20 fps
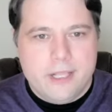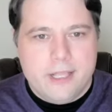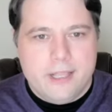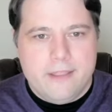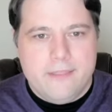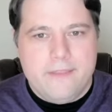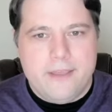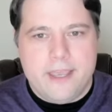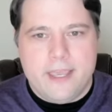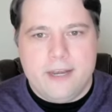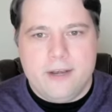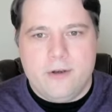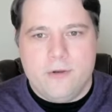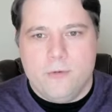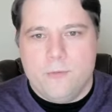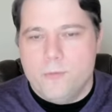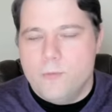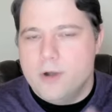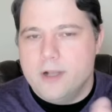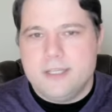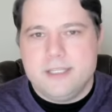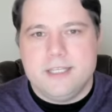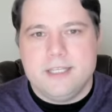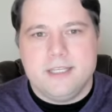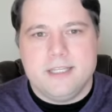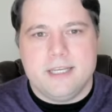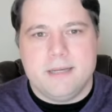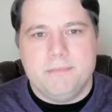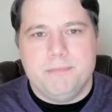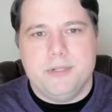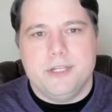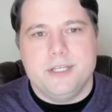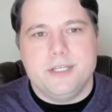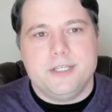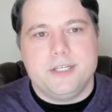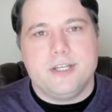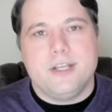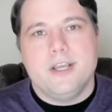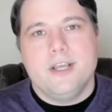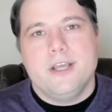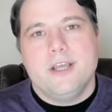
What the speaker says: then what's the simplest